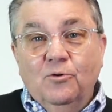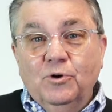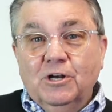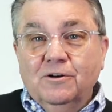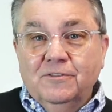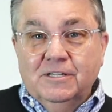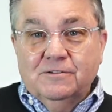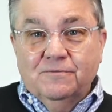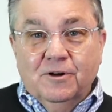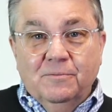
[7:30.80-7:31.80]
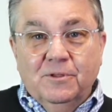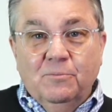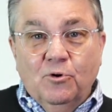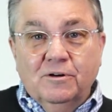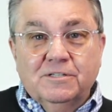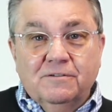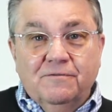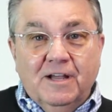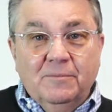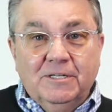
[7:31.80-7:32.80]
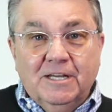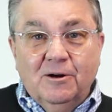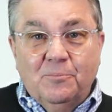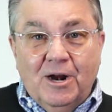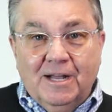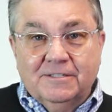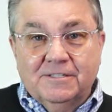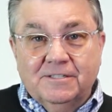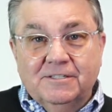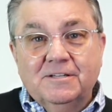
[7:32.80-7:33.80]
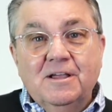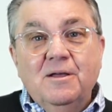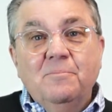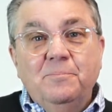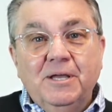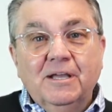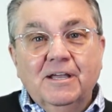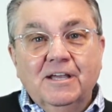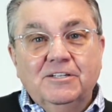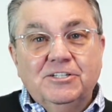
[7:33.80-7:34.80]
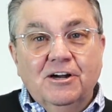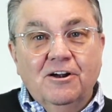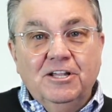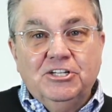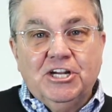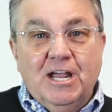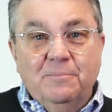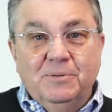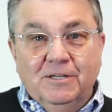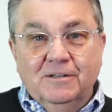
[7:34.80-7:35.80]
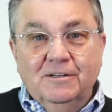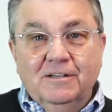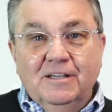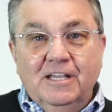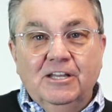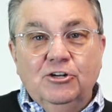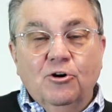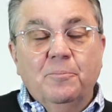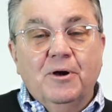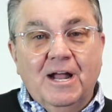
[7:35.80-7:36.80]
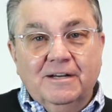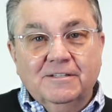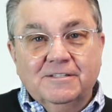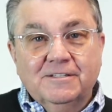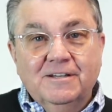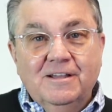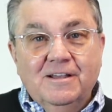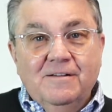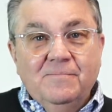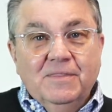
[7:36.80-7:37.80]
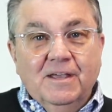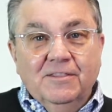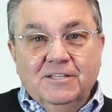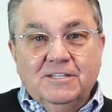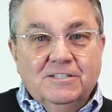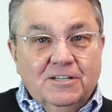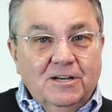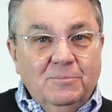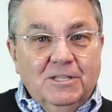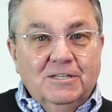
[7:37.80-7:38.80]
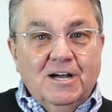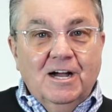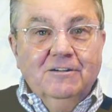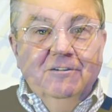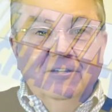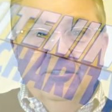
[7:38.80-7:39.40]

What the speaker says: we learned this from the Mortensen Family Dental Practices. Pick a charity champion in your practice. And this isn't going to be the doctor.